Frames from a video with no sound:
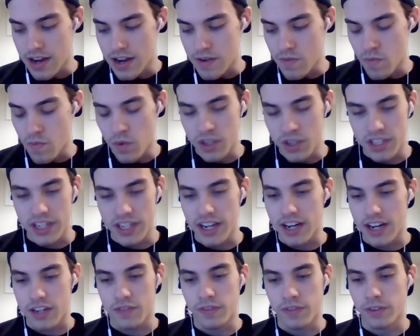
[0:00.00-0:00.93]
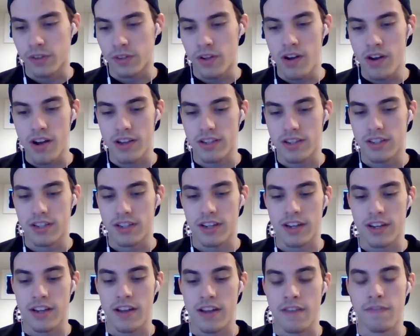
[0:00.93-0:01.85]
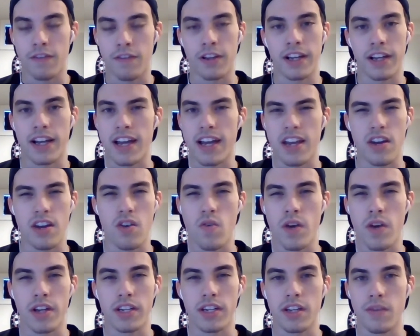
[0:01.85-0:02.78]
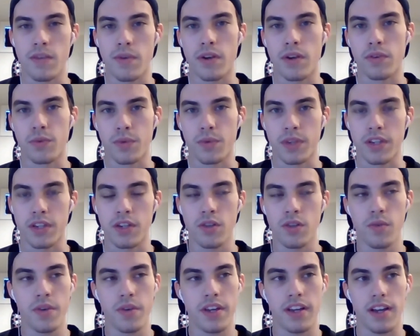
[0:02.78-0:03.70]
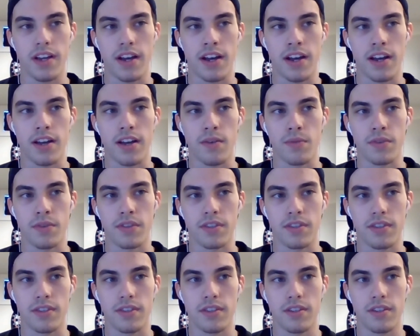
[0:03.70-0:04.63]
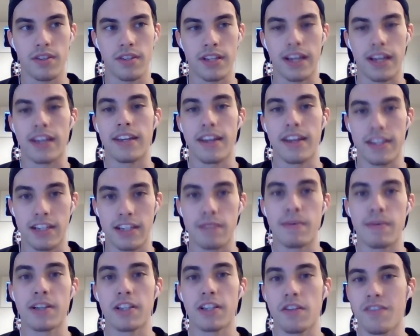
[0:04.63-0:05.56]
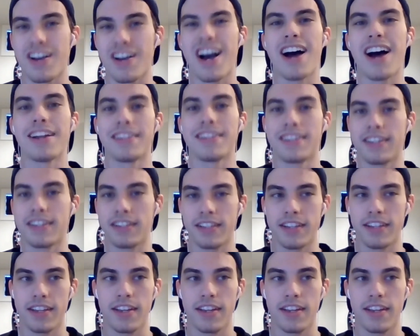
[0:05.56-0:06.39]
Once again, I just felt lost. I felt like I had no idea what I was really doing. I was second guessing myself constantly.